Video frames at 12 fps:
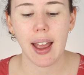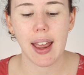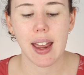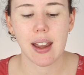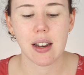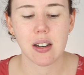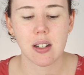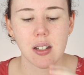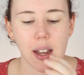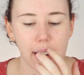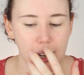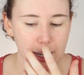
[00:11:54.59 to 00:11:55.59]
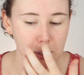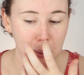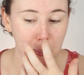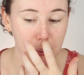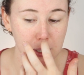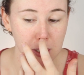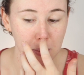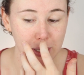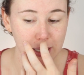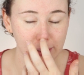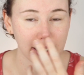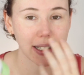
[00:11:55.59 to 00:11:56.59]
and I don't want to
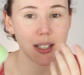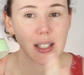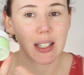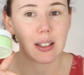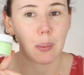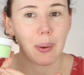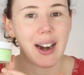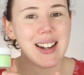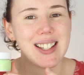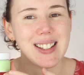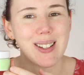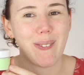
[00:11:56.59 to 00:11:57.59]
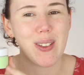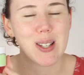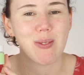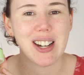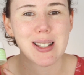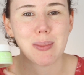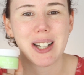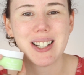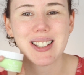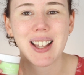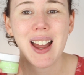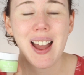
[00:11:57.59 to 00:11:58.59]
be like singing the praises of this face
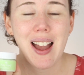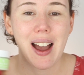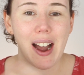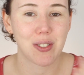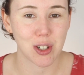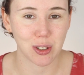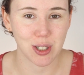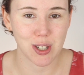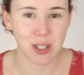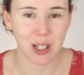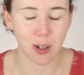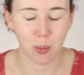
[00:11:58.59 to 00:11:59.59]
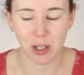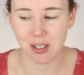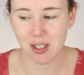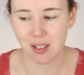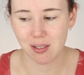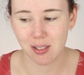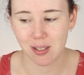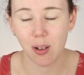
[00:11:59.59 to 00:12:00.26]
mask after only using it once.